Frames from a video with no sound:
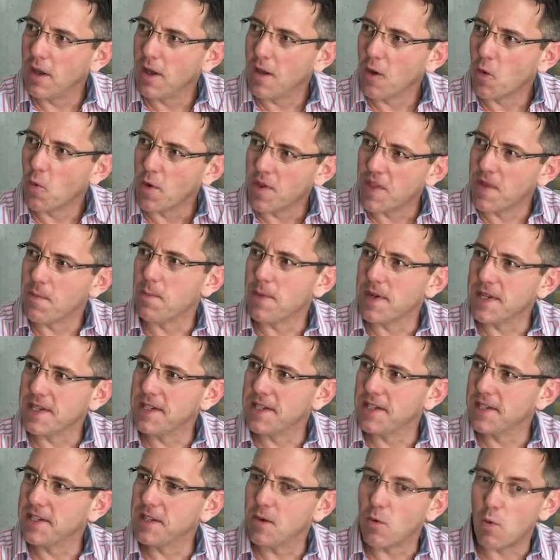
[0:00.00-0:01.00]
with a
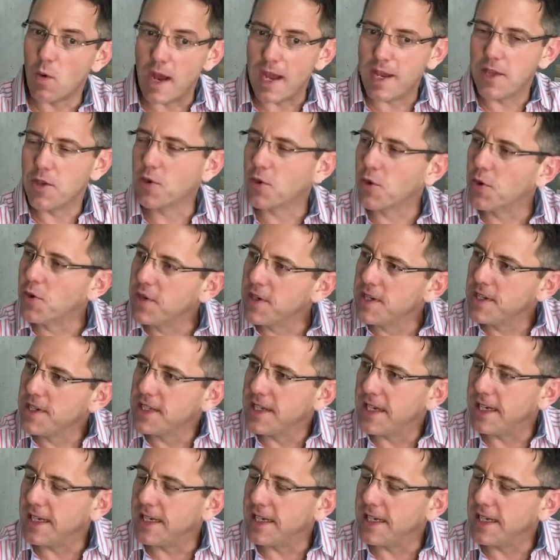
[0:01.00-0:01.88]
business and why you couldn't sell